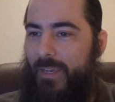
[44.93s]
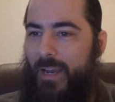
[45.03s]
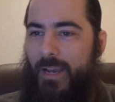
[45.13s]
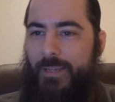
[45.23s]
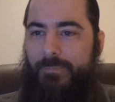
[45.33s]

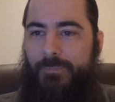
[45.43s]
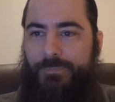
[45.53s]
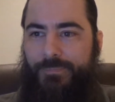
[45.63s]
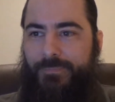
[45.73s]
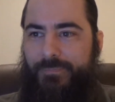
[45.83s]
I'm
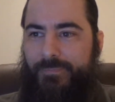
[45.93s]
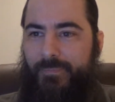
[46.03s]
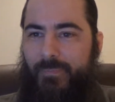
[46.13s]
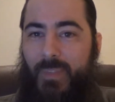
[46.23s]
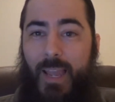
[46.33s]

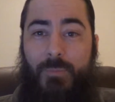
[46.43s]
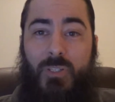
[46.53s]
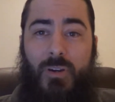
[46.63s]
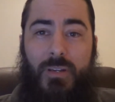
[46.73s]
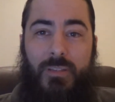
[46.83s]

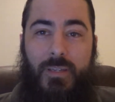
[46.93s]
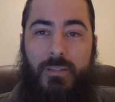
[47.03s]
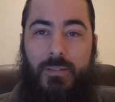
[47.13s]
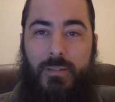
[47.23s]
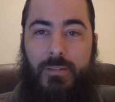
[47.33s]
sorry
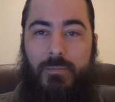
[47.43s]
that